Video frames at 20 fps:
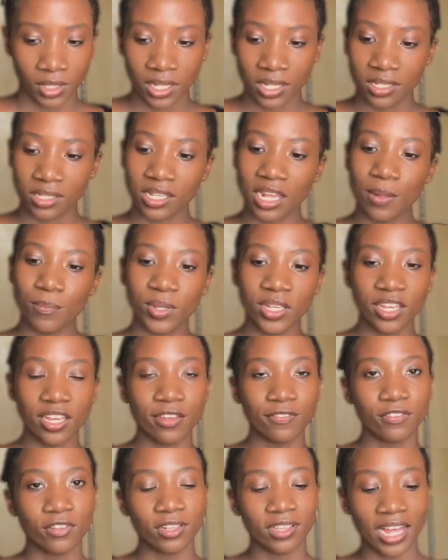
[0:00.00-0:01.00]
tell me
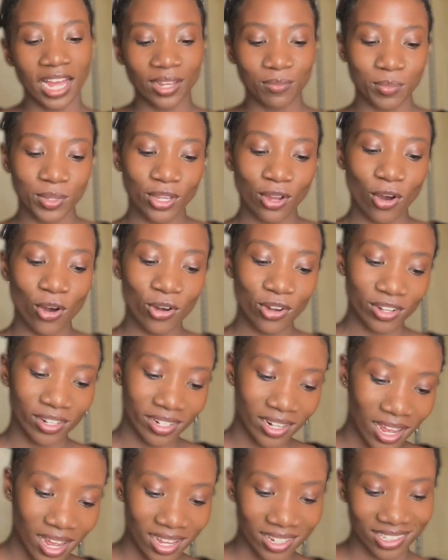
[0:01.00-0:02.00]
if you like me or
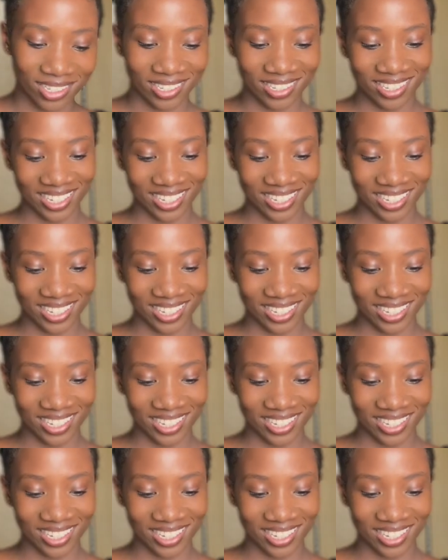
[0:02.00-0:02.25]
not.